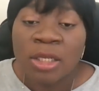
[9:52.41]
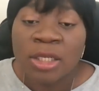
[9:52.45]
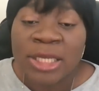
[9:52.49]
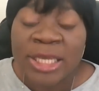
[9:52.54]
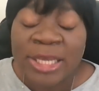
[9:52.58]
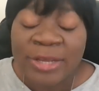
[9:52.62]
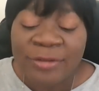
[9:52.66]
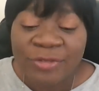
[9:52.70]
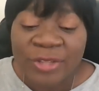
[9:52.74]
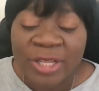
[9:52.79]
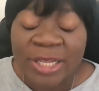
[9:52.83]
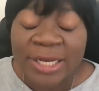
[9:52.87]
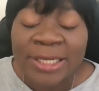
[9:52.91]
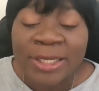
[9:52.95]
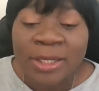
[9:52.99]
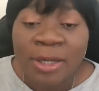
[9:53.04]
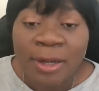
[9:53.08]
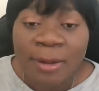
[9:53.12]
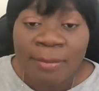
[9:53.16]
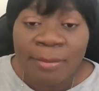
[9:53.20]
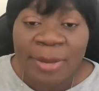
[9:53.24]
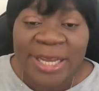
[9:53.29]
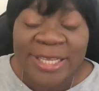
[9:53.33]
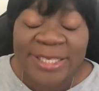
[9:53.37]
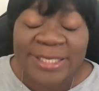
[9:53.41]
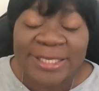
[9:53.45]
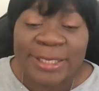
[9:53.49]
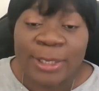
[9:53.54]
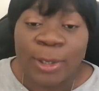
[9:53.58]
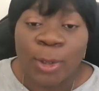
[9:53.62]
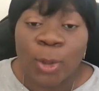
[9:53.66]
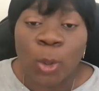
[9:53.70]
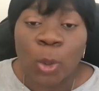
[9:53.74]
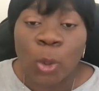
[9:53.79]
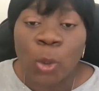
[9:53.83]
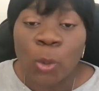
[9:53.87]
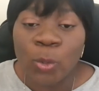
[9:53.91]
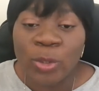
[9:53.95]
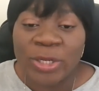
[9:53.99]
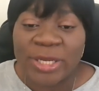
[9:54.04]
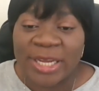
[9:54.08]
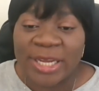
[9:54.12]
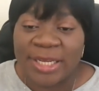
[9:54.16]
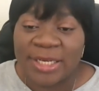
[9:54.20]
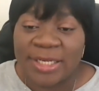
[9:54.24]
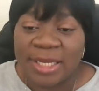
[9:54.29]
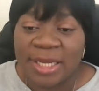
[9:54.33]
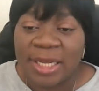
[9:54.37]
If the number is
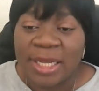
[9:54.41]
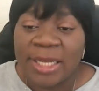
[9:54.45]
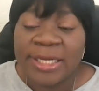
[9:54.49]
included,